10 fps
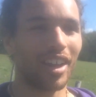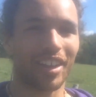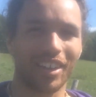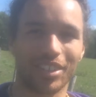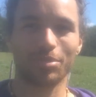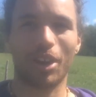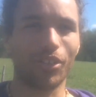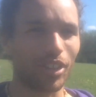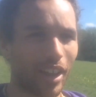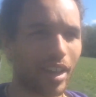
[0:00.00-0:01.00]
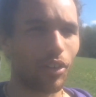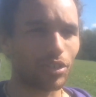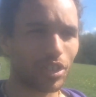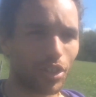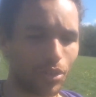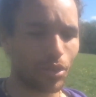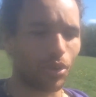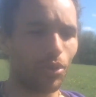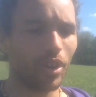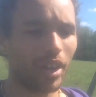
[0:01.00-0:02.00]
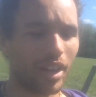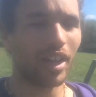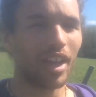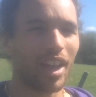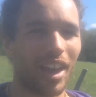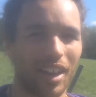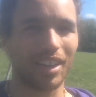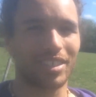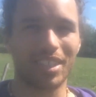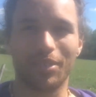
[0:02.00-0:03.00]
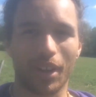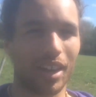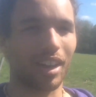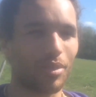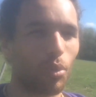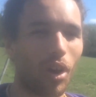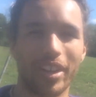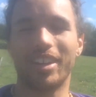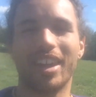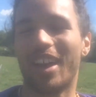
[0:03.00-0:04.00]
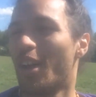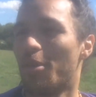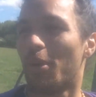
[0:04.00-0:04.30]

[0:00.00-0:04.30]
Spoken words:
Can I somehow like get onto Google and like see if I can like widen it?